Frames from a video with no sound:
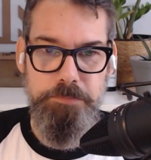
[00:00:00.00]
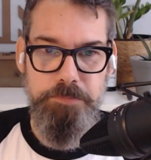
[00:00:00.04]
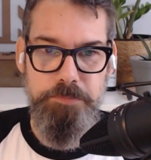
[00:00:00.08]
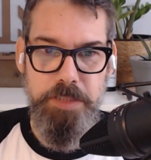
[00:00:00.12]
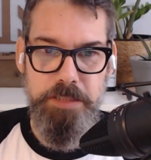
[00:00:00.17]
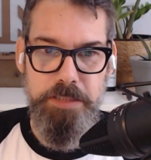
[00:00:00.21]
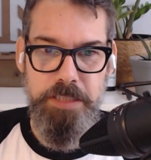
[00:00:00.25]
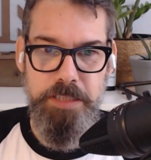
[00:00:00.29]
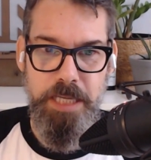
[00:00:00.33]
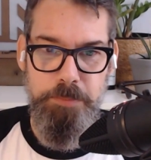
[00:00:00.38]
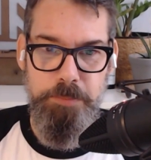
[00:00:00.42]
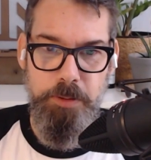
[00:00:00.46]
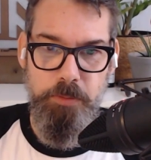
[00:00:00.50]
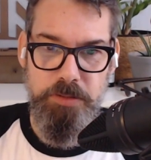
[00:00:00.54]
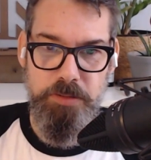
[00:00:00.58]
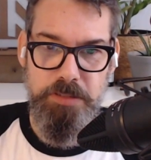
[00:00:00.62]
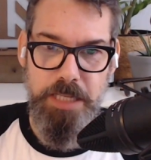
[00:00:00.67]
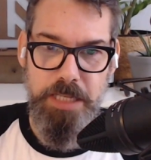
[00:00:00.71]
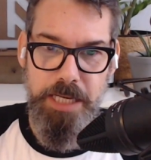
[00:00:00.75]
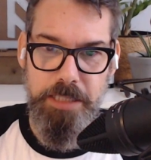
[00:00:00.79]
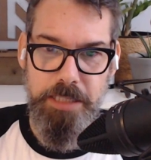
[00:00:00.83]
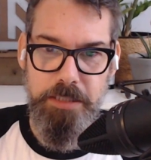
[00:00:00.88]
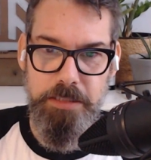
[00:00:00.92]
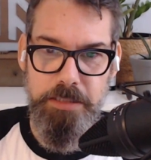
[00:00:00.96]
Debbie was
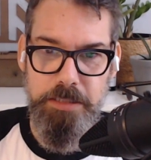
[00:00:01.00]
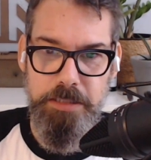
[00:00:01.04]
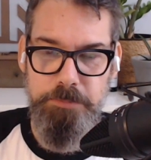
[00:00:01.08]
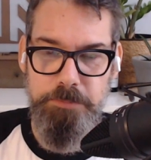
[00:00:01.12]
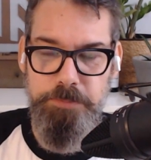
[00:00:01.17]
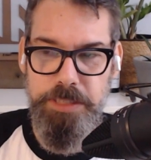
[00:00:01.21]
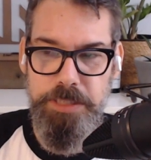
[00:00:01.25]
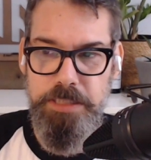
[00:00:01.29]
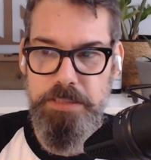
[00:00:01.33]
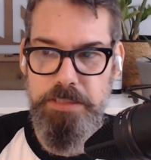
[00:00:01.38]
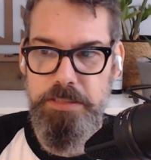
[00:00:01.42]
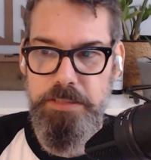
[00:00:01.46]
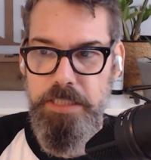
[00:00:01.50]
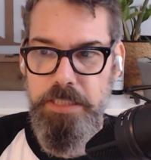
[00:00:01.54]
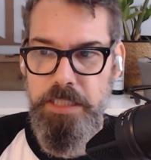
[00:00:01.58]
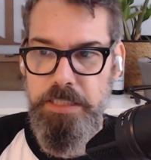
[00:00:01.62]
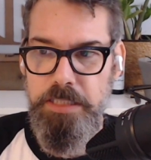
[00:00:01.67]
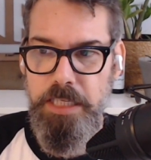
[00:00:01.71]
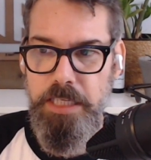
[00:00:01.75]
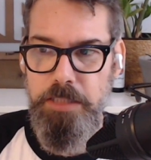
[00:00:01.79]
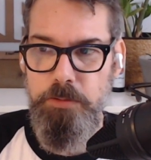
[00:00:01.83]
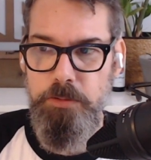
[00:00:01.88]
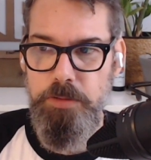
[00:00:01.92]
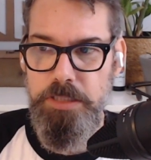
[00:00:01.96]
lying on the beach,
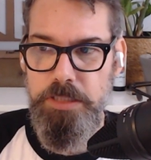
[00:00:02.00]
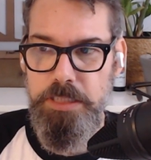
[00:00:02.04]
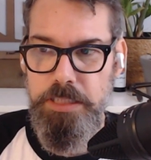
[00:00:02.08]
and I could